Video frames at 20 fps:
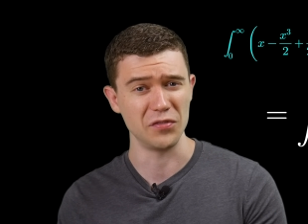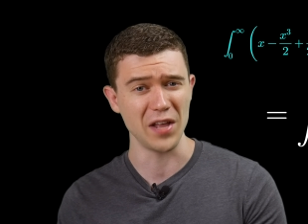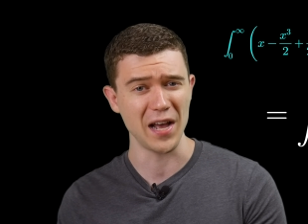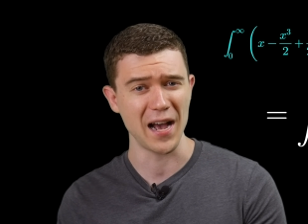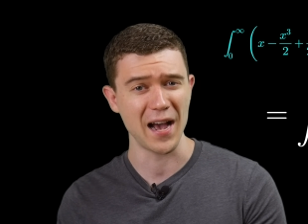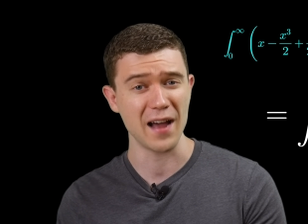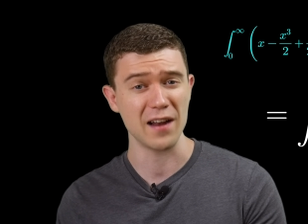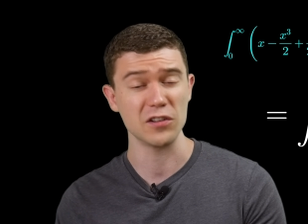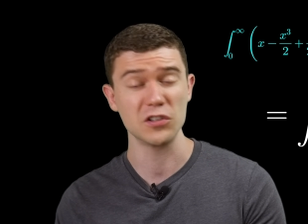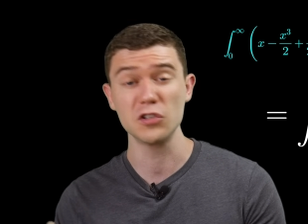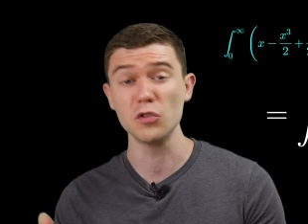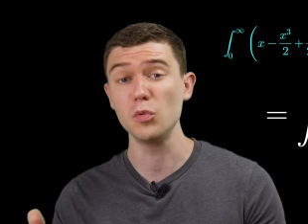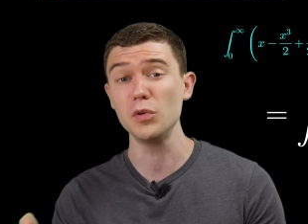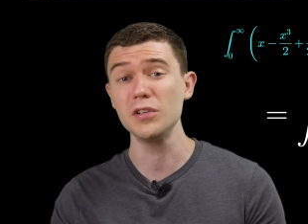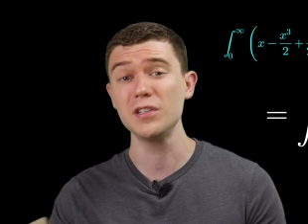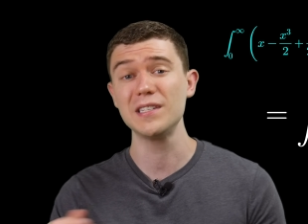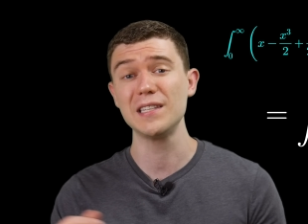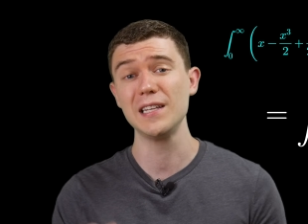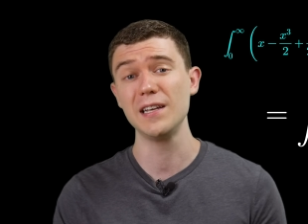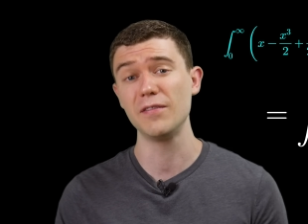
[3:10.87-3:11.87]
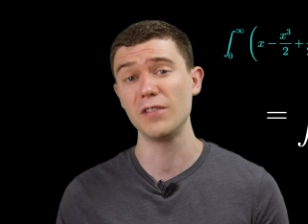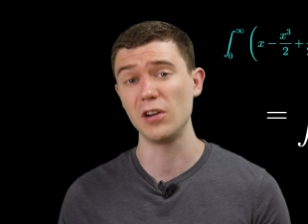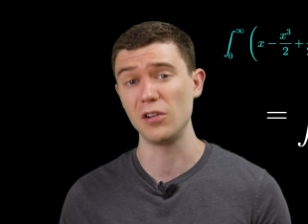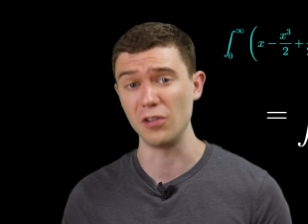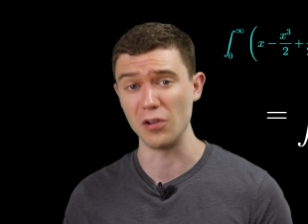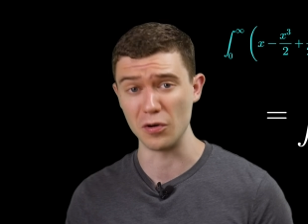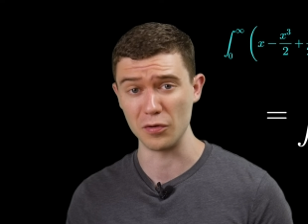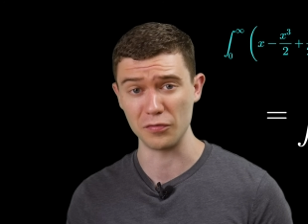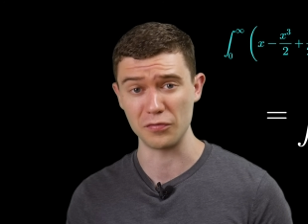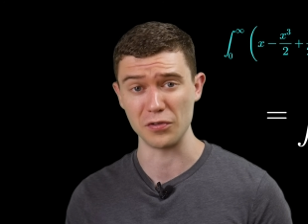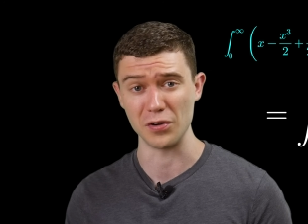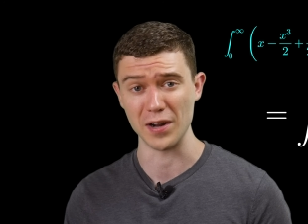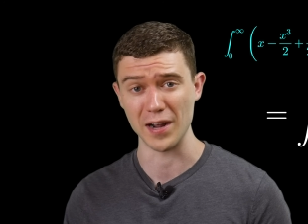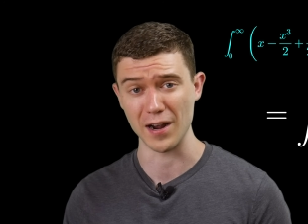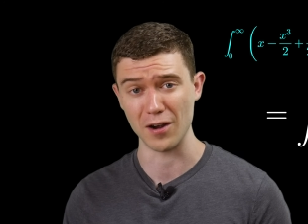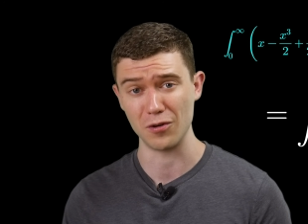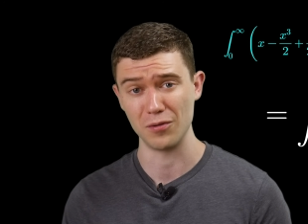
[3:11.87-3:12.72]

that, so we'll just leave it alone for now.